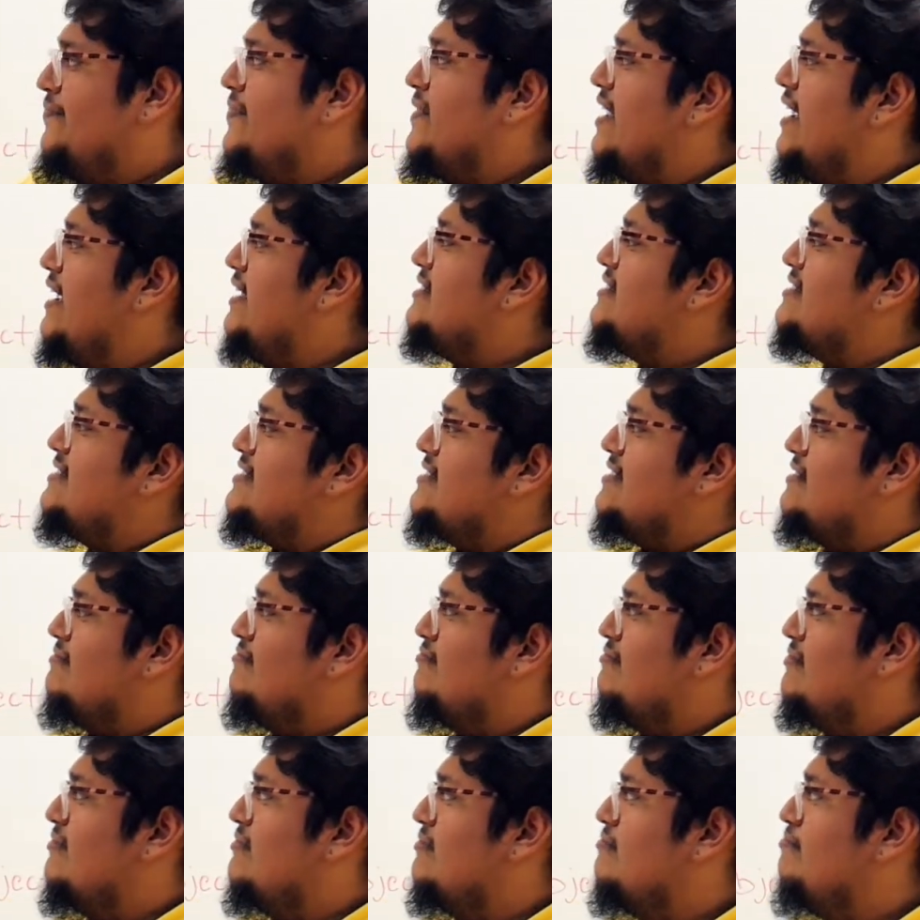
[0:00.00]
It's
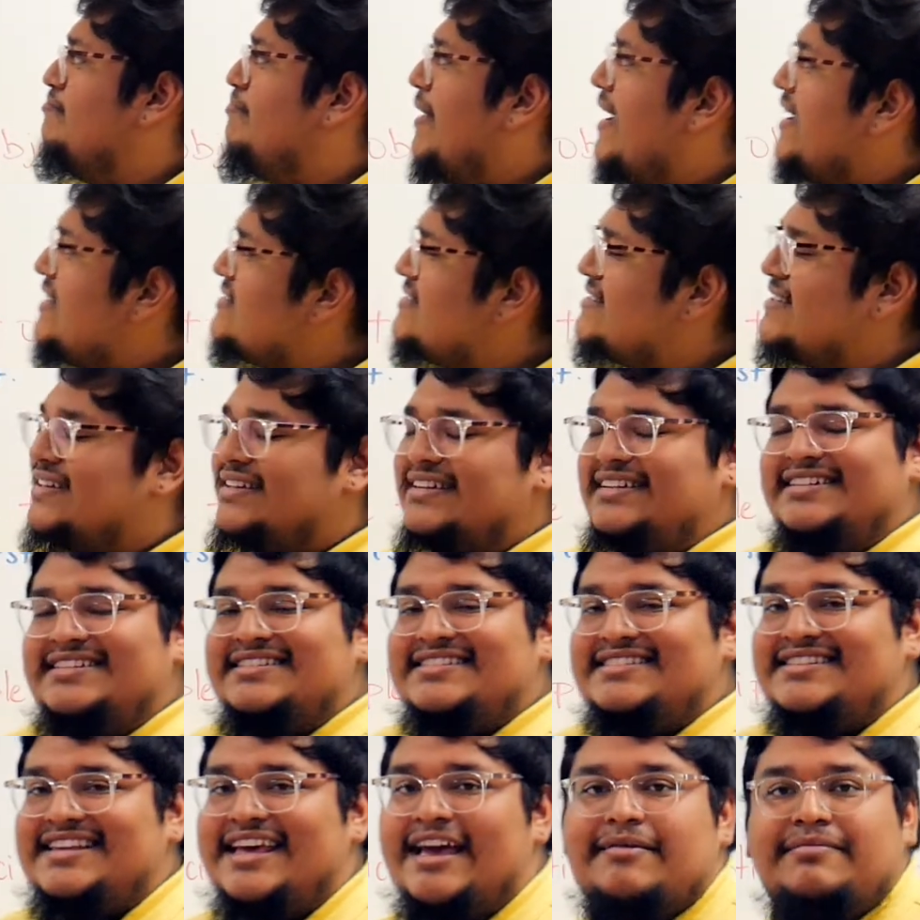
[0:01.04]
basically the
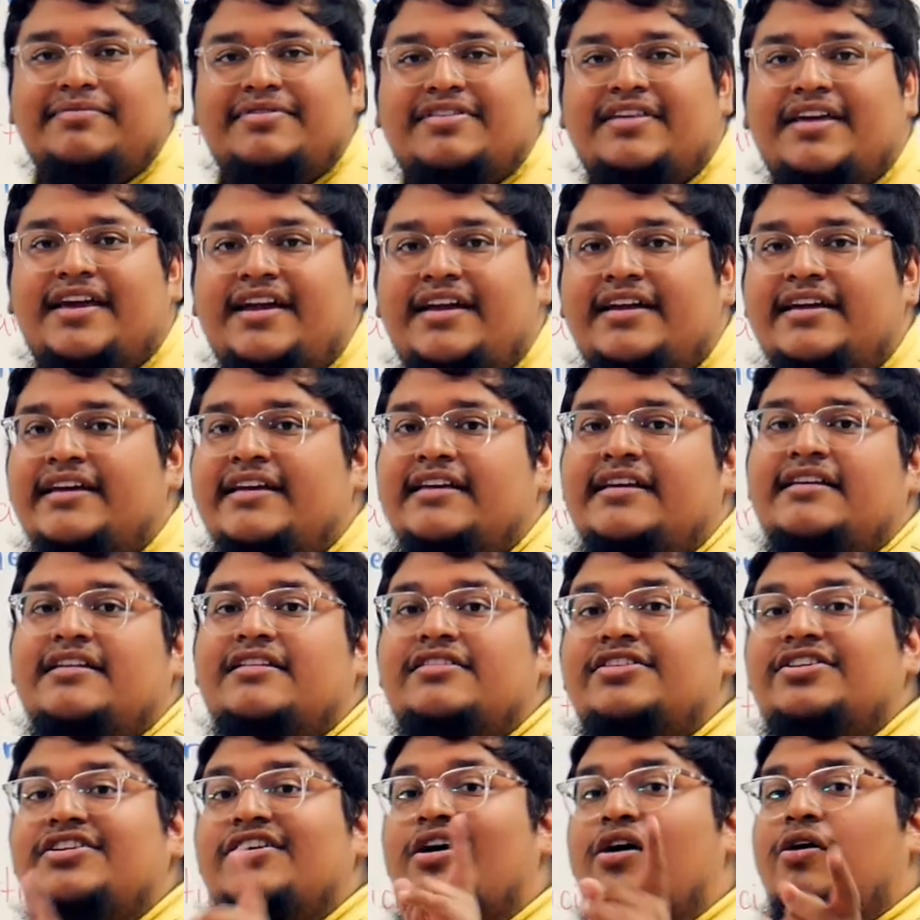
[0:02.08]
same thing.
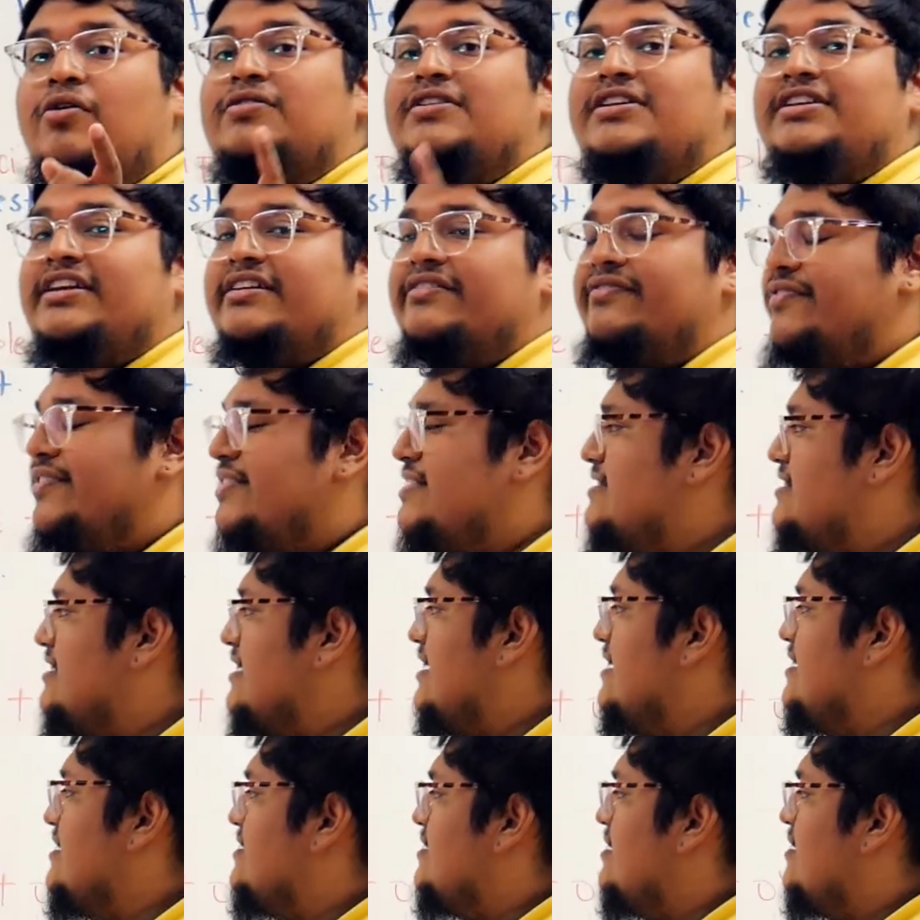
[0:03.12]
The only difference
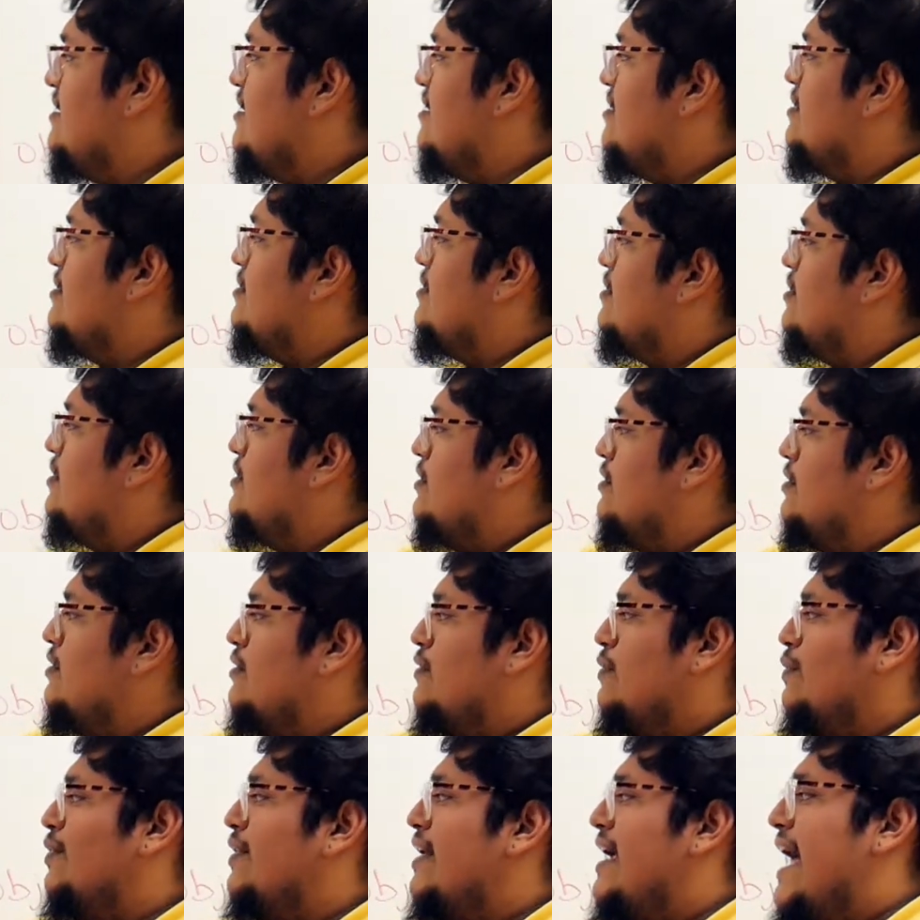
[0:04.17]
is
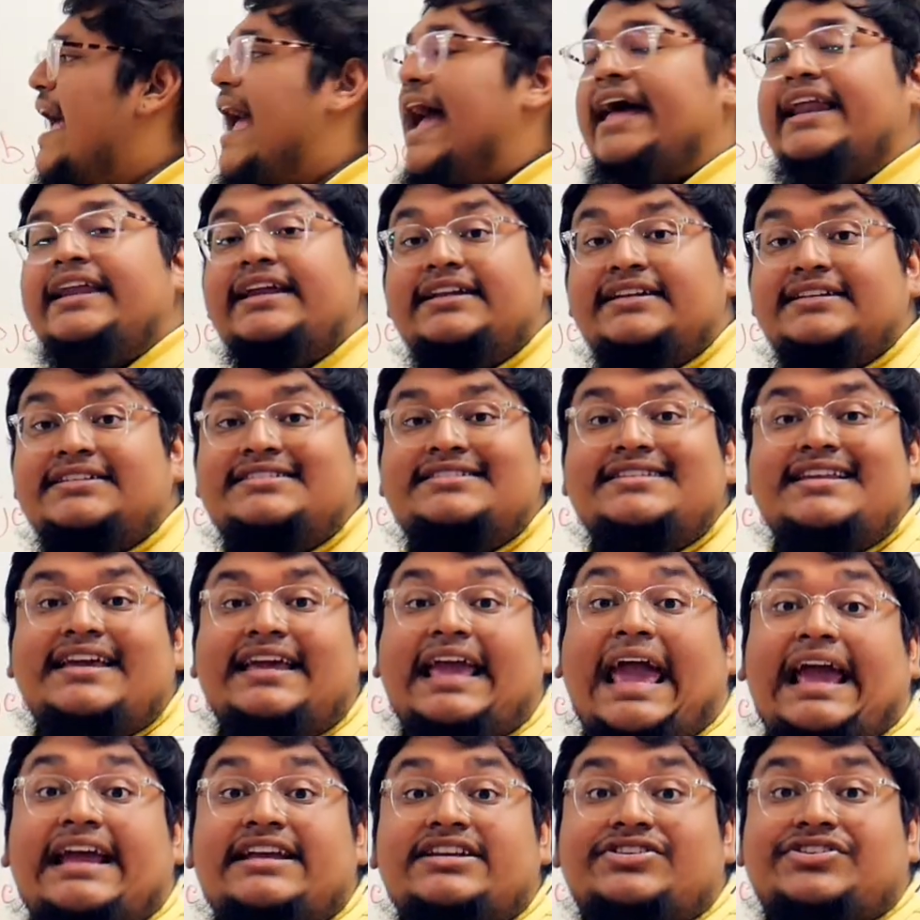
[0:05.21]
we're adding this
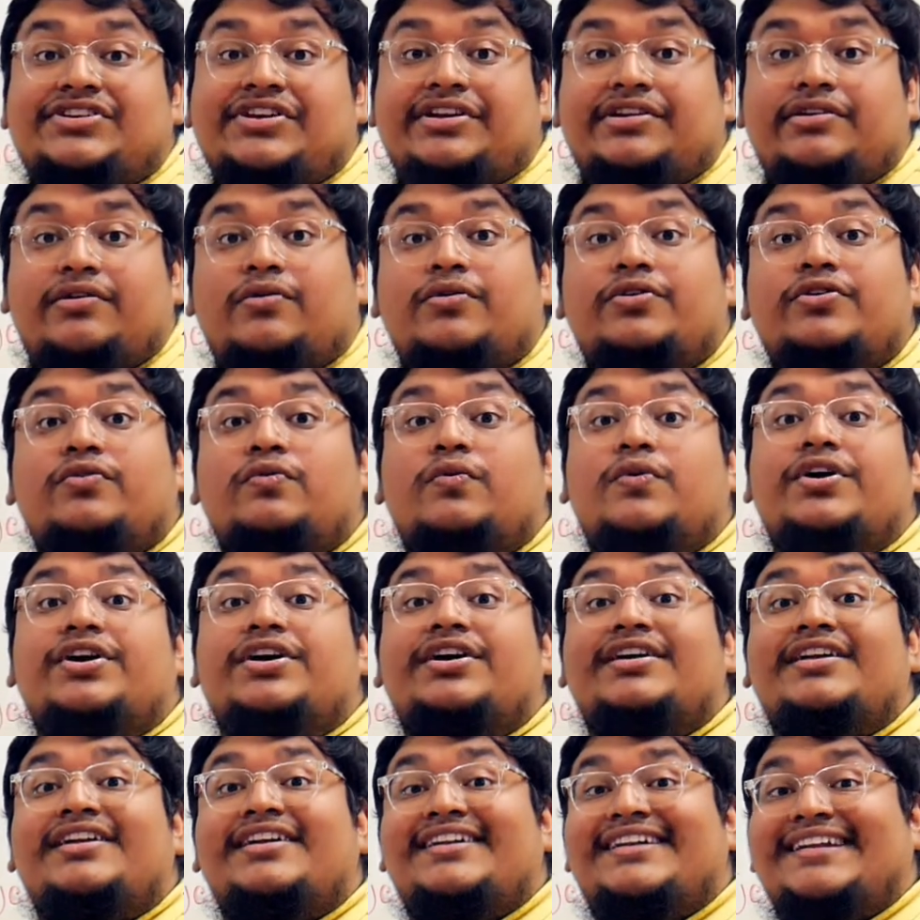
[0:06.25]
negation or the
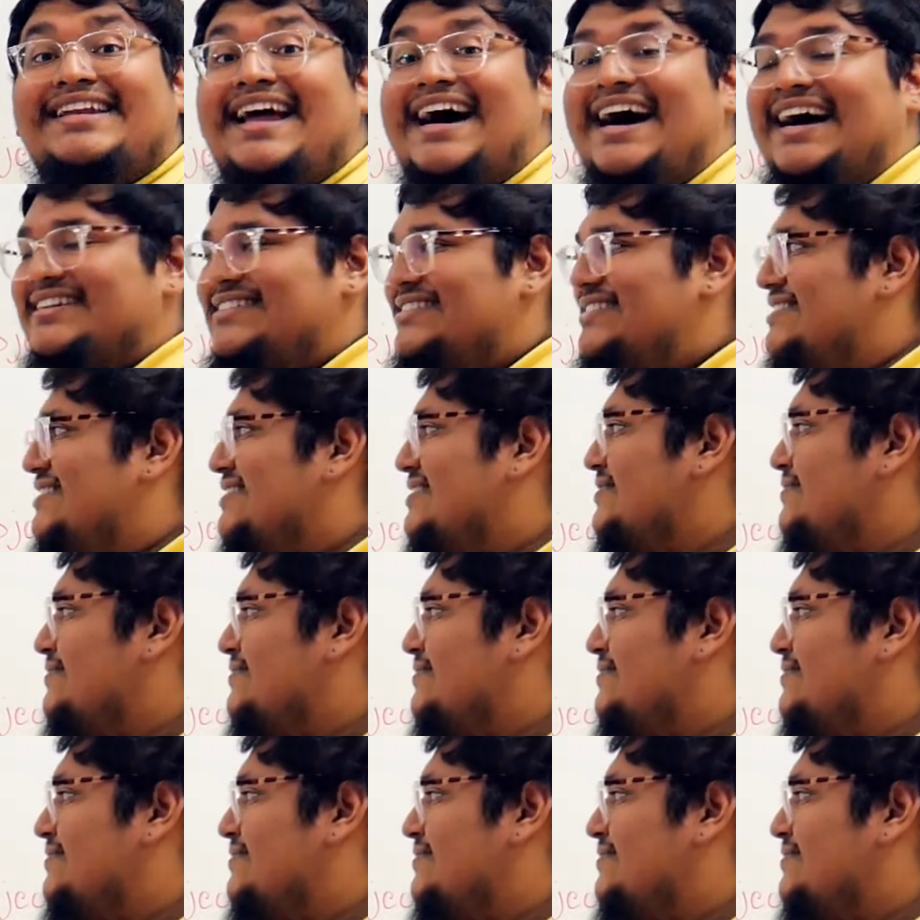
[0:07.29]
word not.